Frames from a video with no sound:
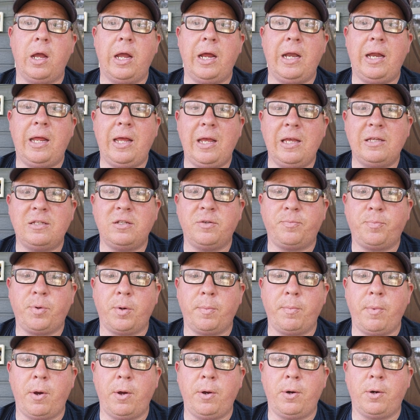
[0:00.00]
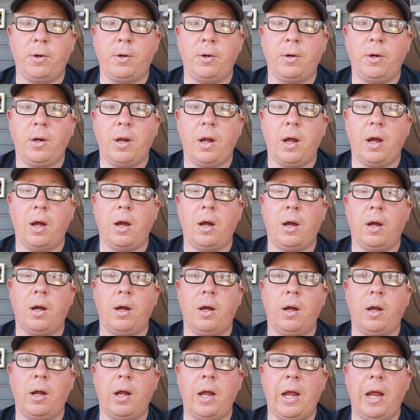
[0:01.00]
adhesive promoter,
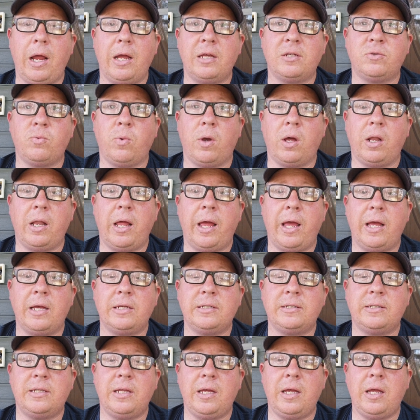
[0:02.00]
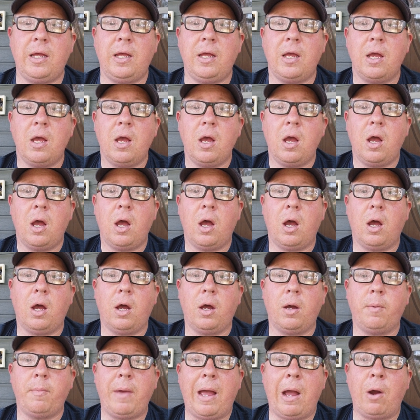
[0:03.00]
as well as the
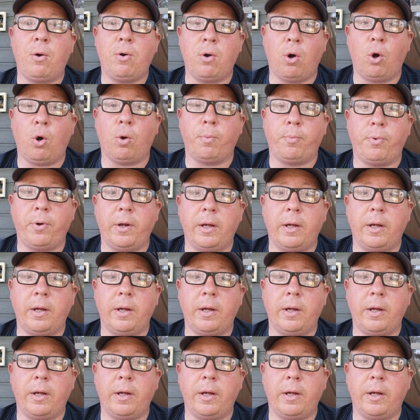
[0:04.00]
alcohol